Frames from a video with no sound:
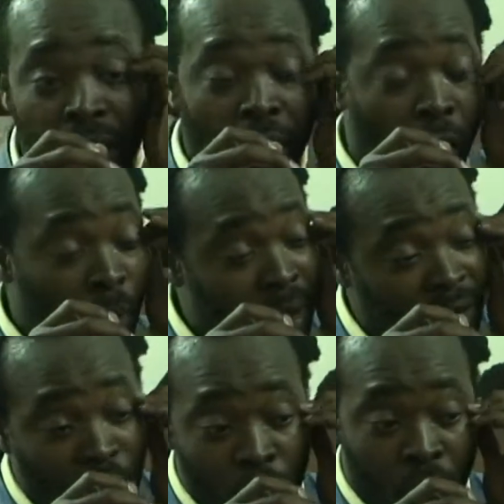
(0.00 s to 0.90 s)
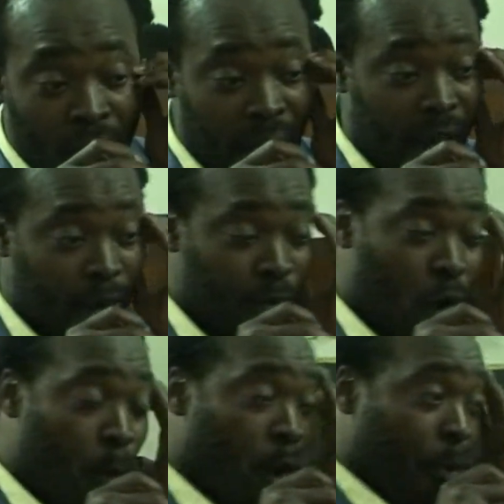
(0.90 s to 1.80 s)
Oh man, no more club,
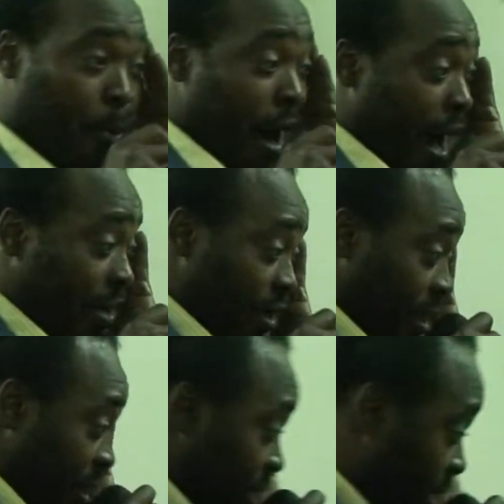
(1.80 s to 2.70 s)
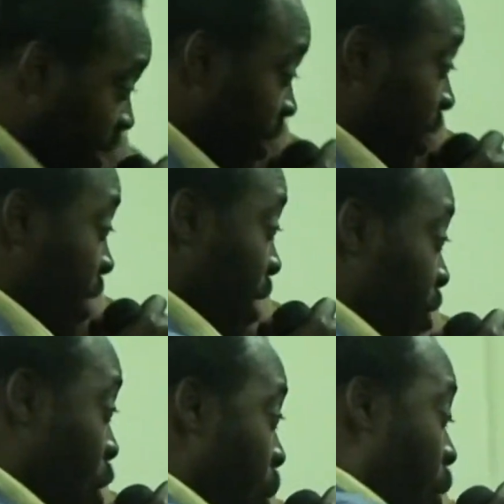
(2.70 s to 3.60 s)
no more party,
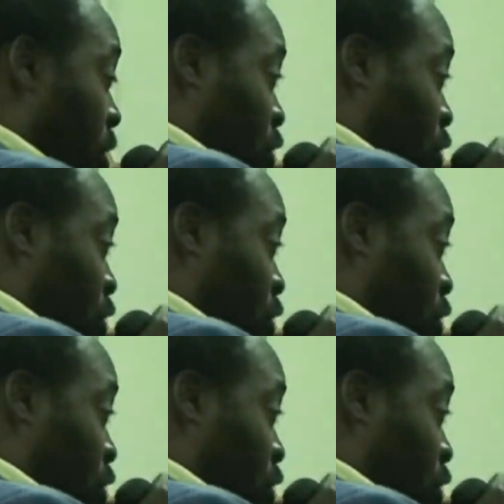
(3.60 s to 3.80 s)
no more